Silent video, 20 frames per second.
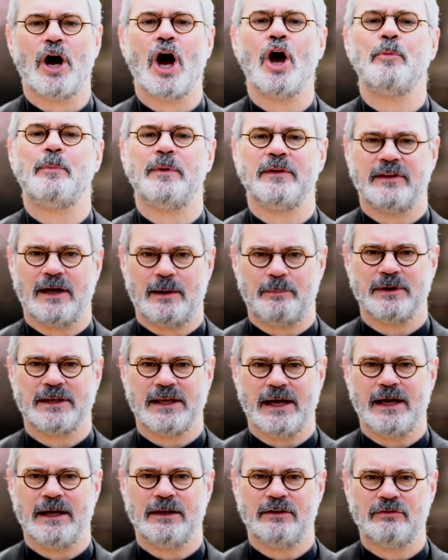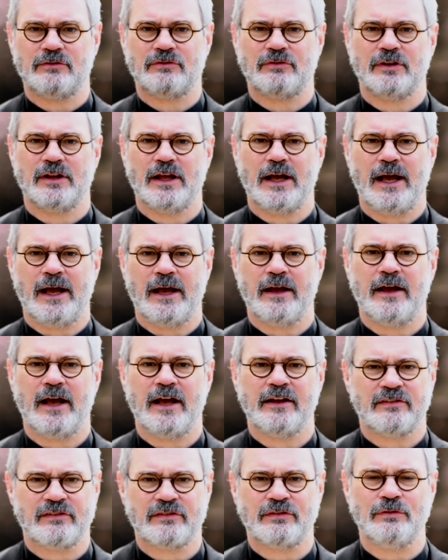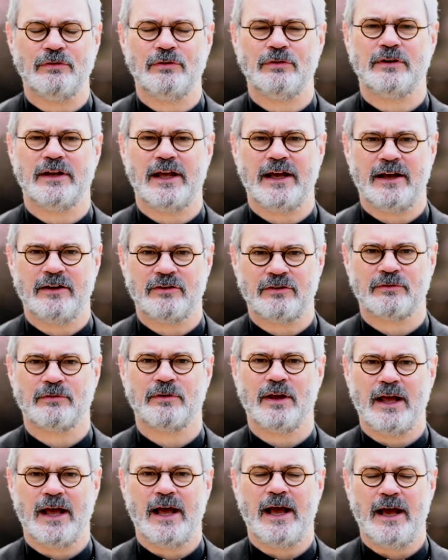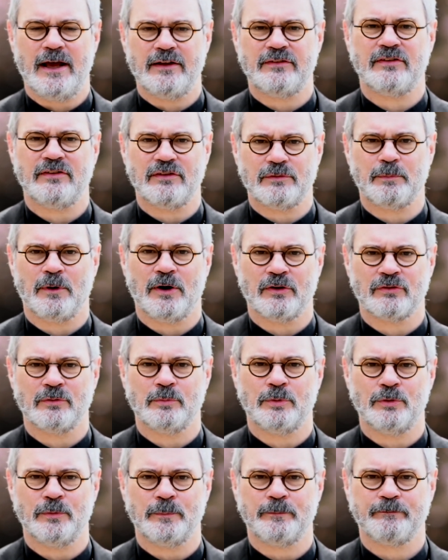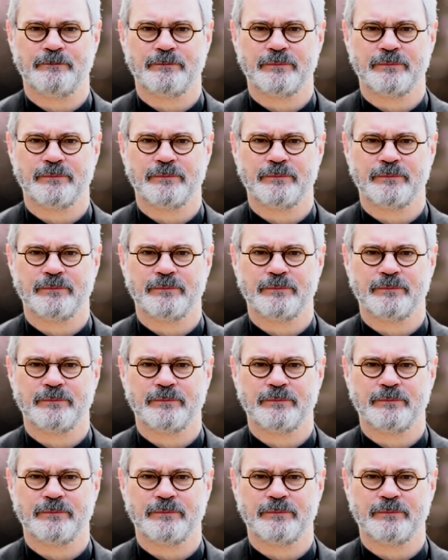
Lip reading: opened up again as soon as is possible.